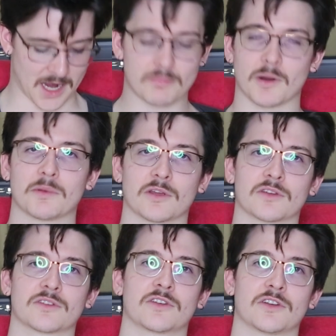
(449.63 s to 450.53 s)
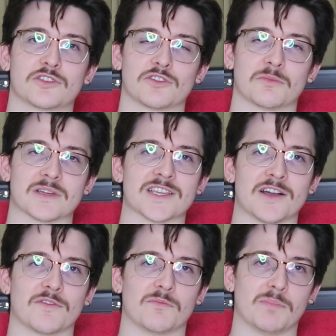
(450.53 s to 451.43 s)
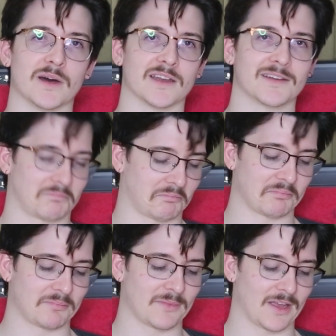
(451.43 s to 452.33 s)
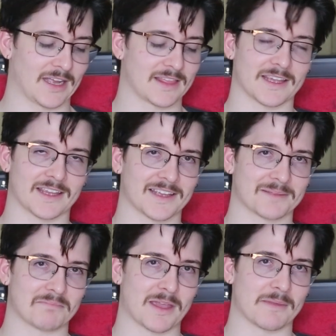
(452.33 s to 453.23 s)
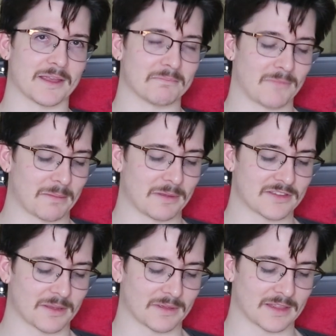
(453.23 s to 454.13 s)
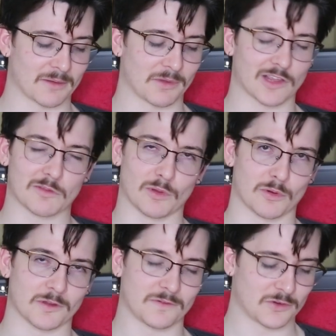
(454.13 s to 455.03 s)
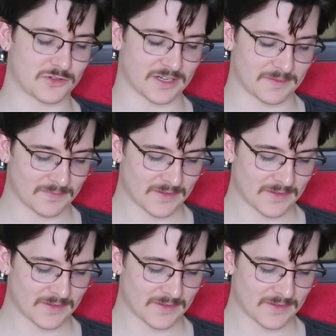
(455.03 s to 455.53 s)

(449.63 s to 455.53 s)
I'm probably not going to do it myself, but I think maybe might be something that we explore in the future.